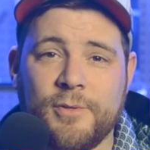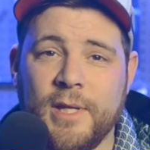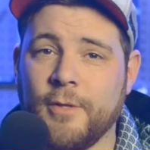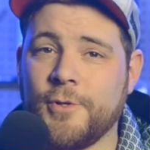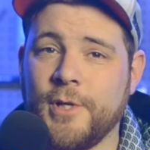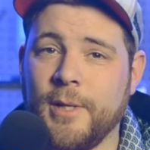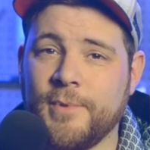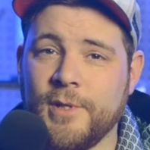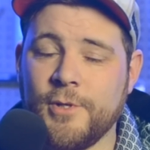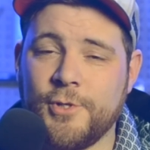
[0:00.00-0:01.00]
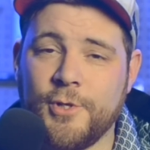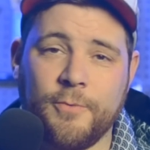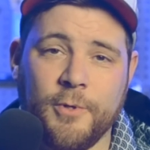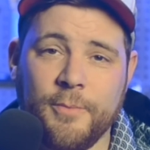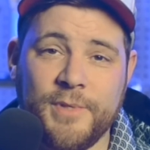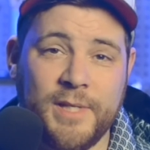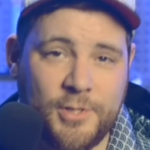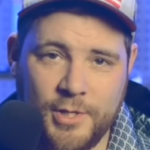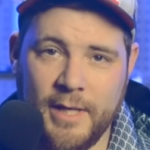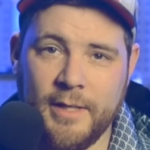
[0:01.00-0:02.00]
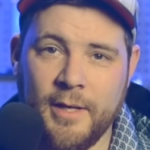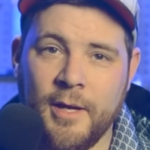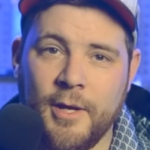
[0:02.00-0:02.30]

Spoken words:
dealerships, and showrooms in China